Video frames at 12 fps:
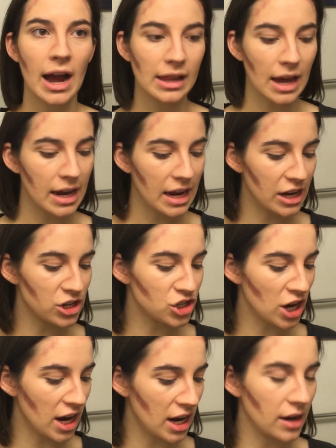
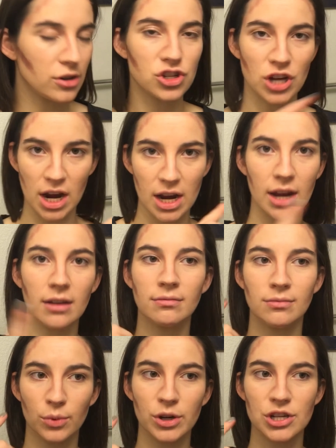highlighting and
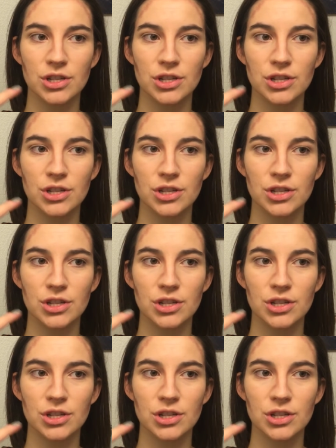shading,